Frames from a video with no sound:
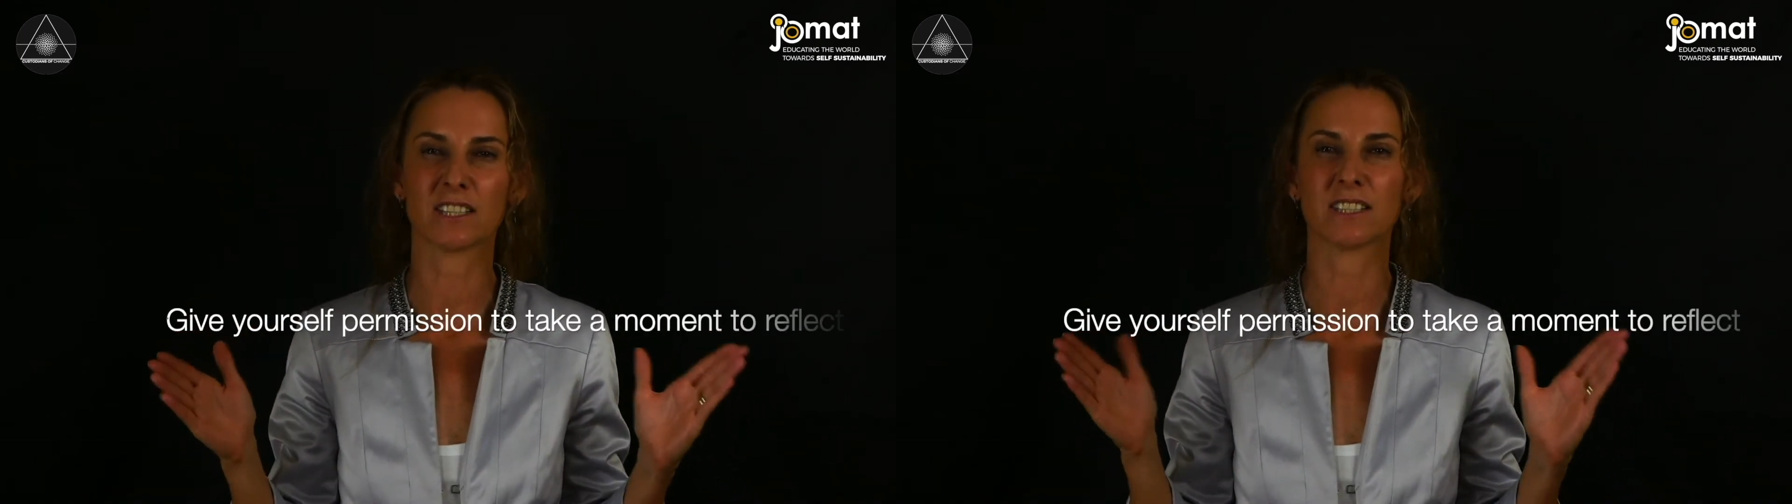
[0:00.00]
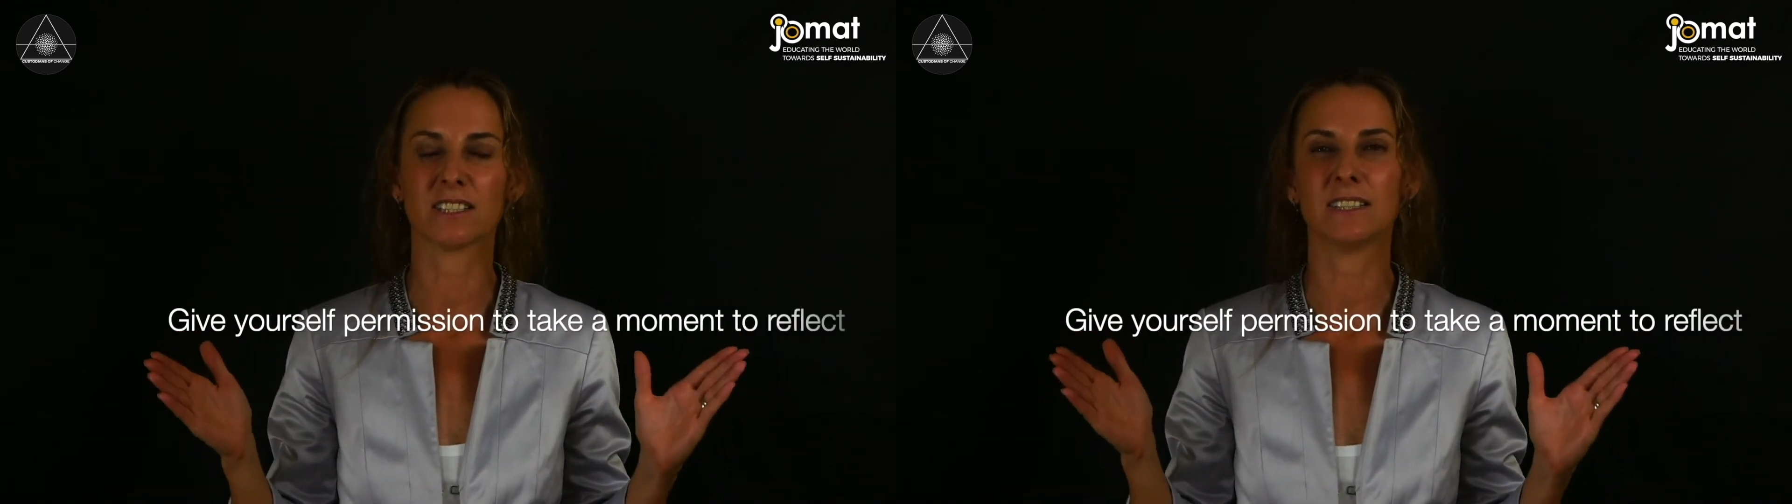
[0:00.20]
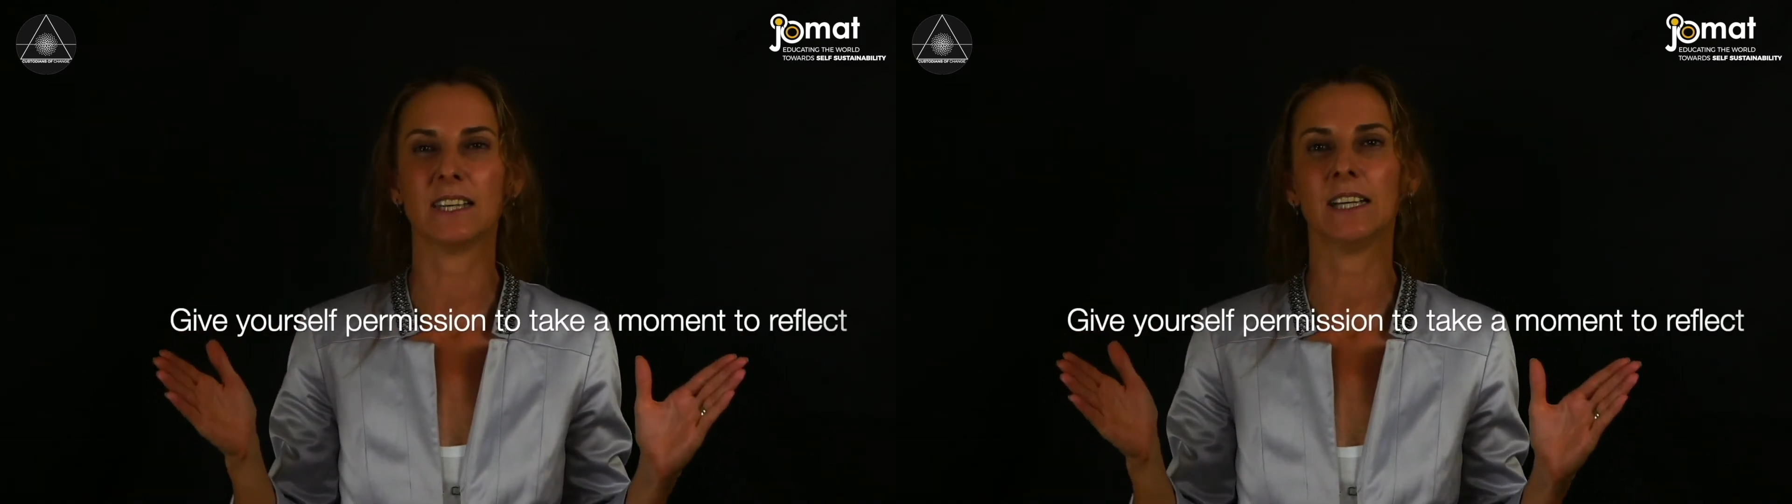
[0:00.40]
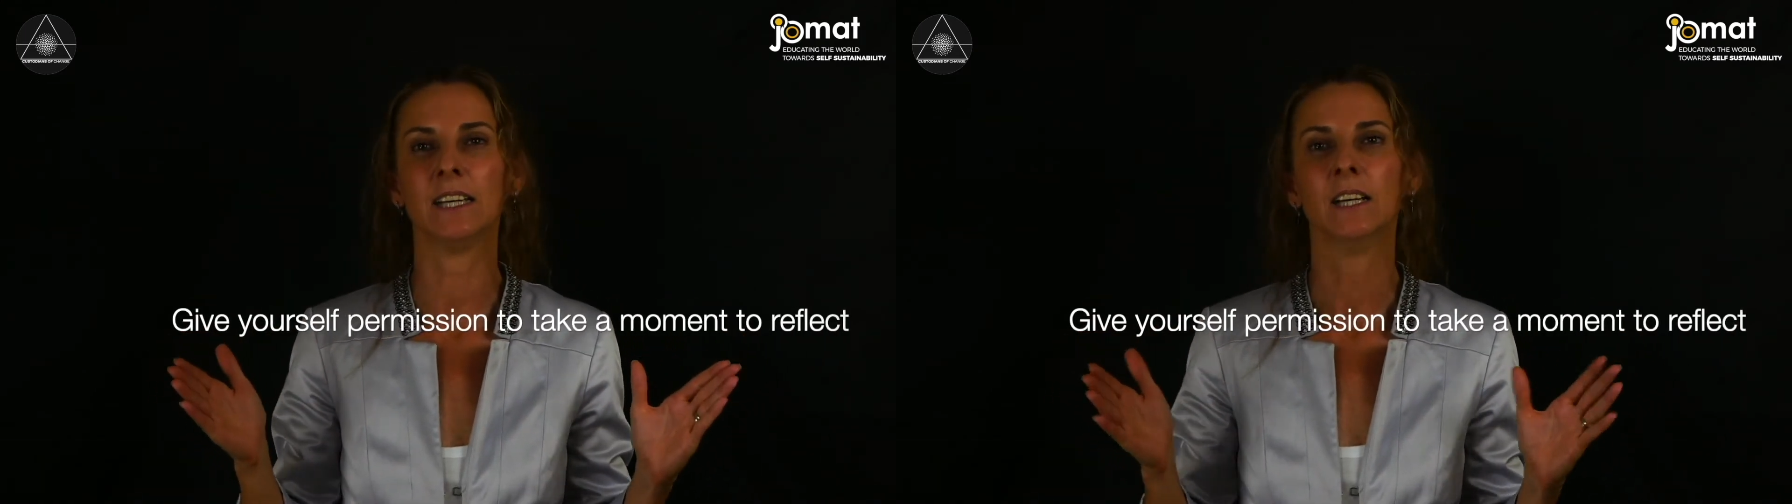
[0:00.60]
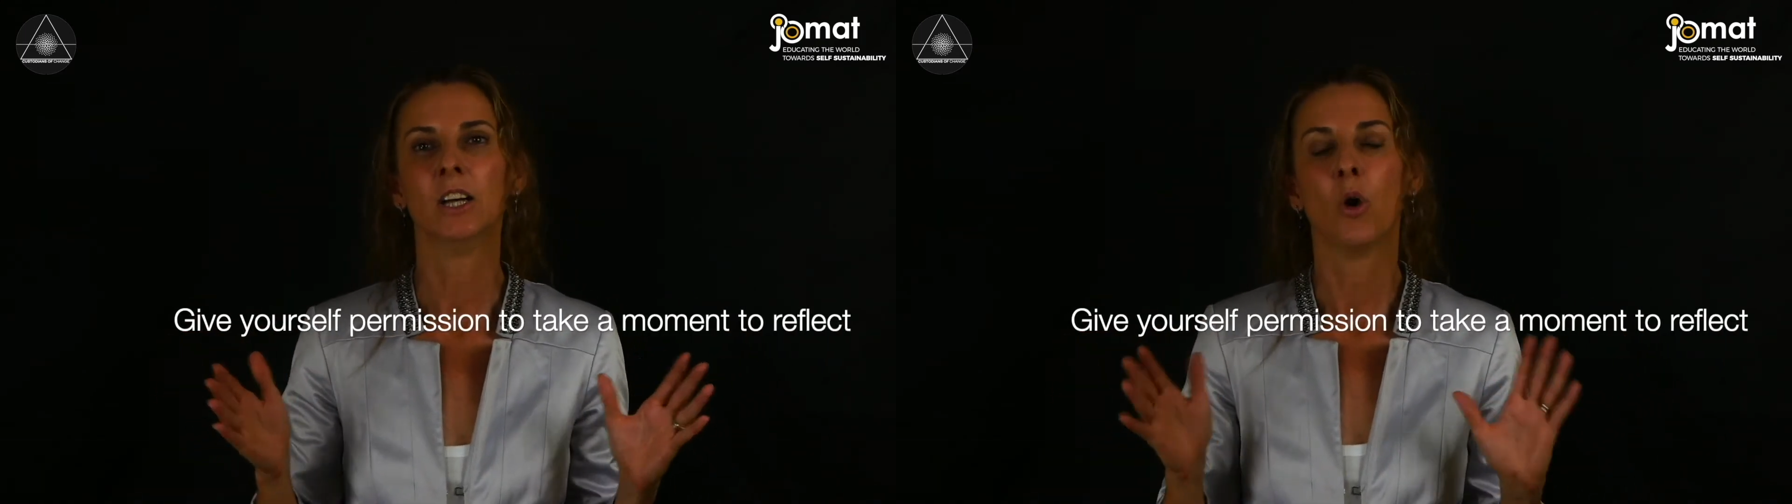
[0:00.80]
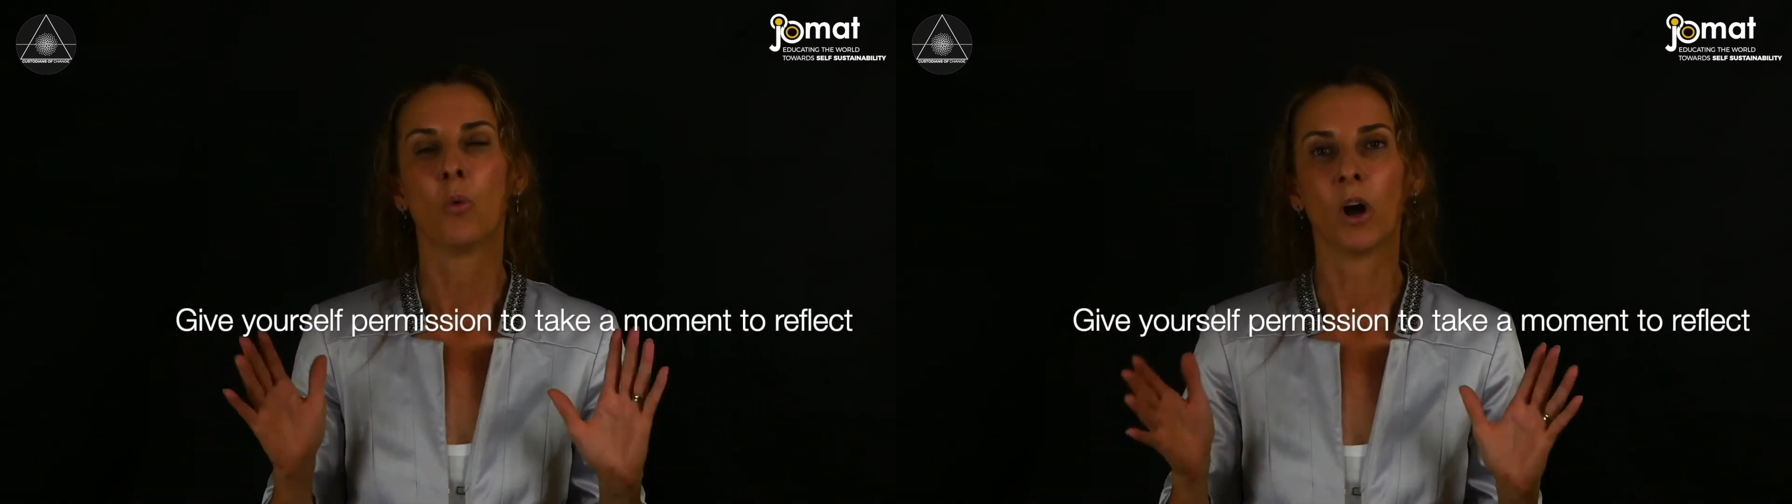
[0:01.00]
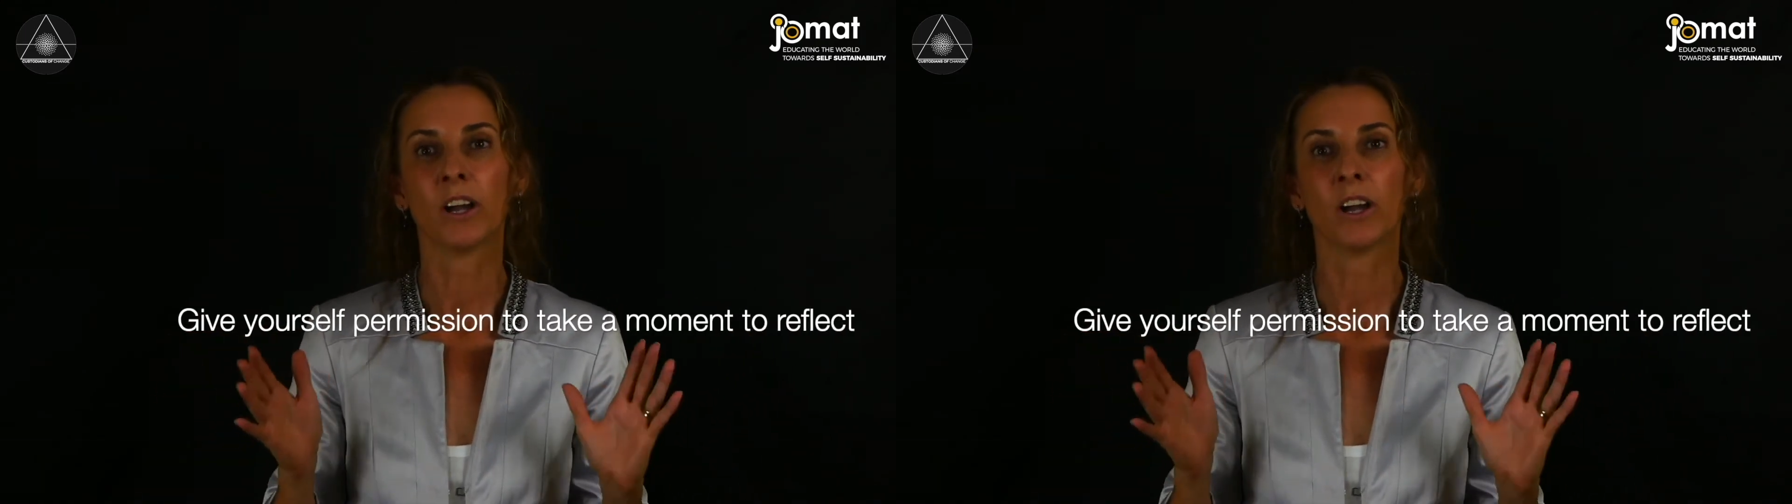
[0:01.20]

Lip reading: to see what can